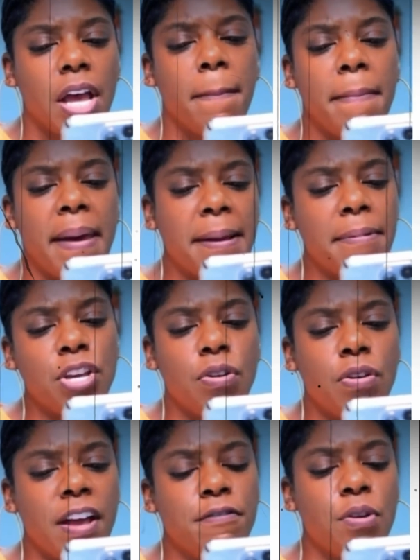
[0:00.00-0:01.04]
In an
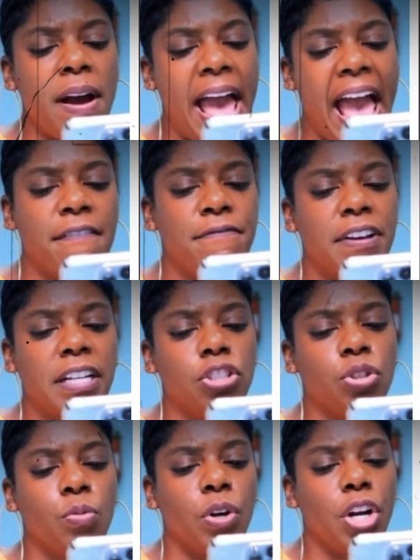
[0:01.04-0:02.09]
instant, the scene moved
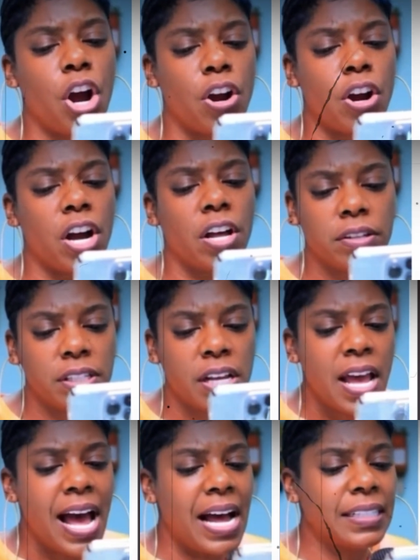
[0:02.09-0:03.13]
from drama to
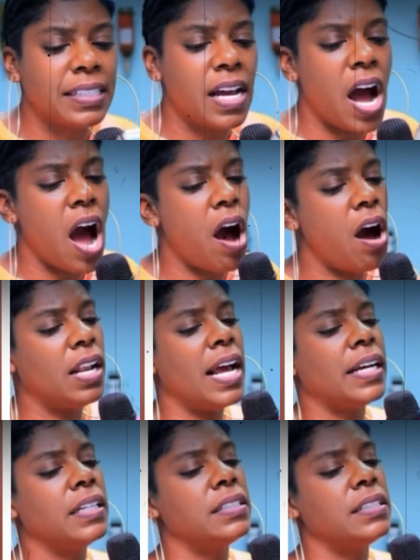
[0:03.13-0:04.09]
full-fledged controversy.